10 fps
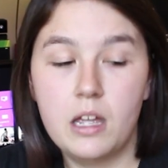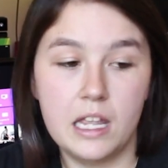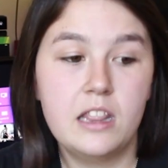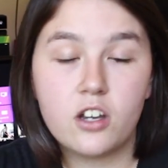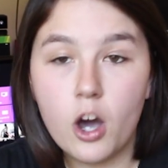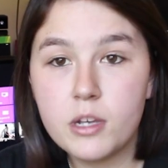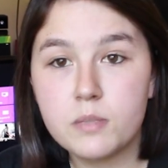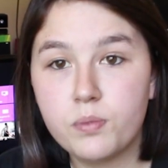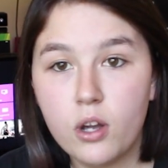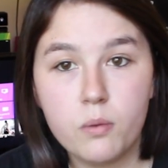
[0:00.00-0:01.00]
in the
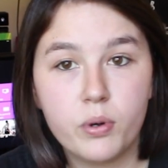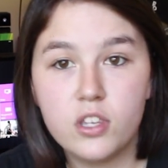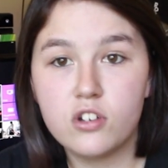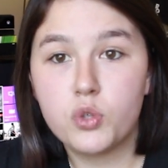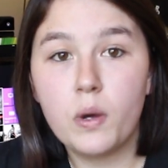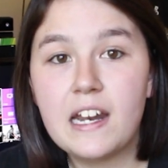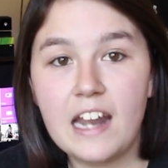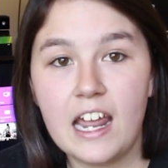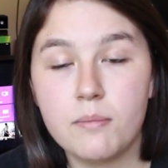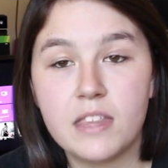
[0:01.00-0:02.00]
comments below, put your Twitter
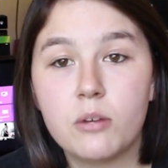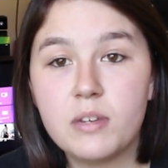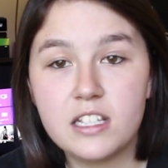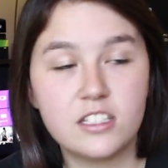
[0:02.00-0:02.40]
name. That'll be